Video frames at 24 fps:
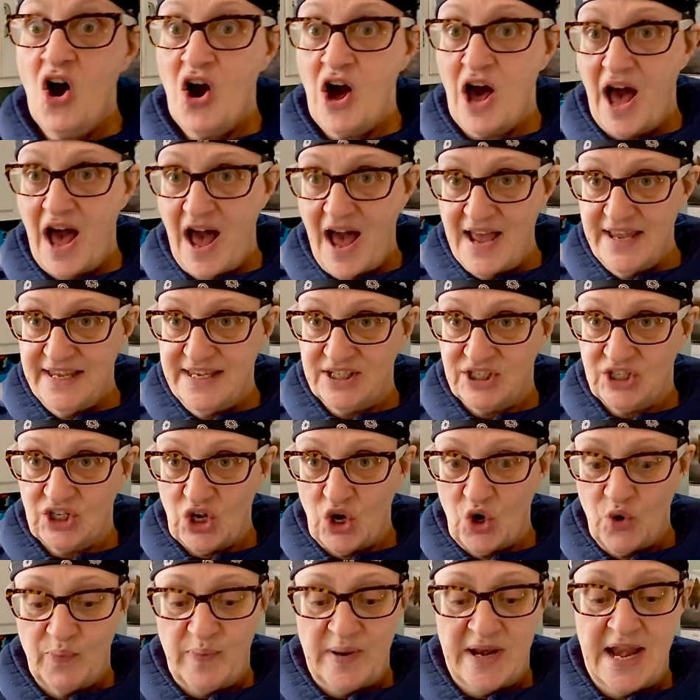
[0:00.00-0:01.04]
I get to
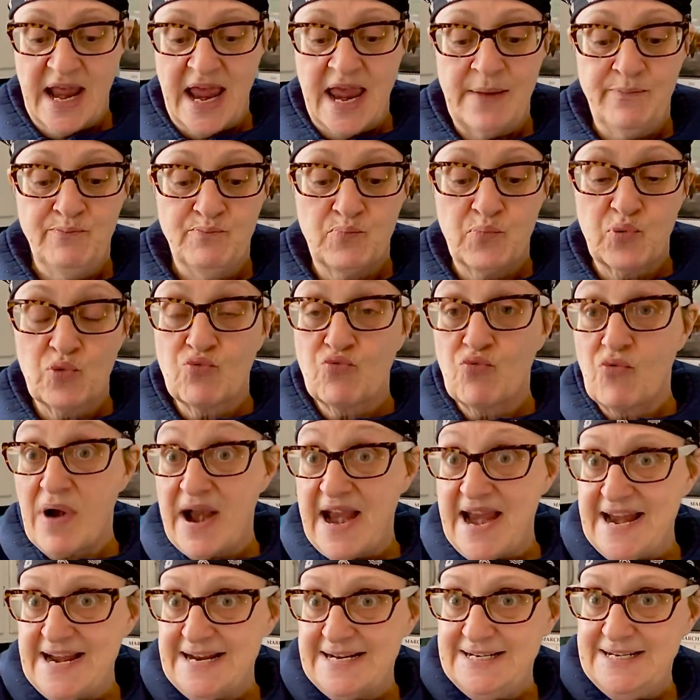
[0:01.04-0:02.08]
open a
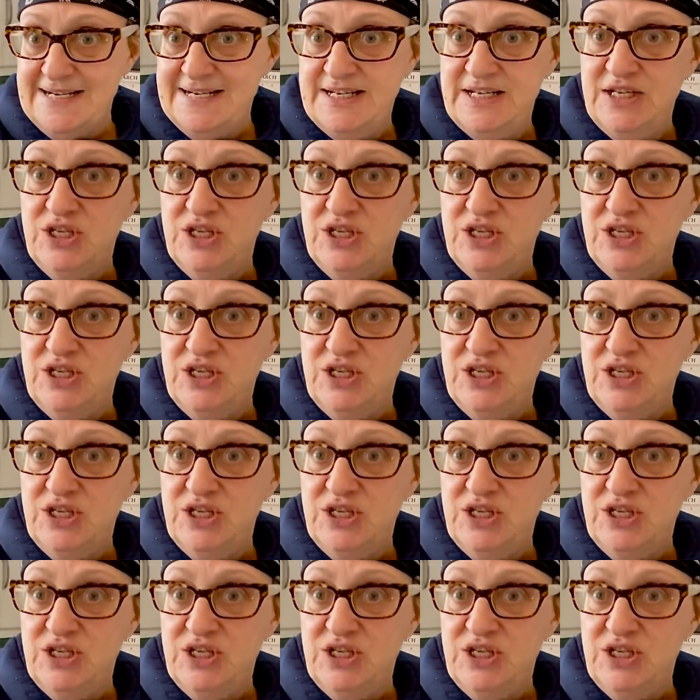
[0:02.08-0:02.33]
brand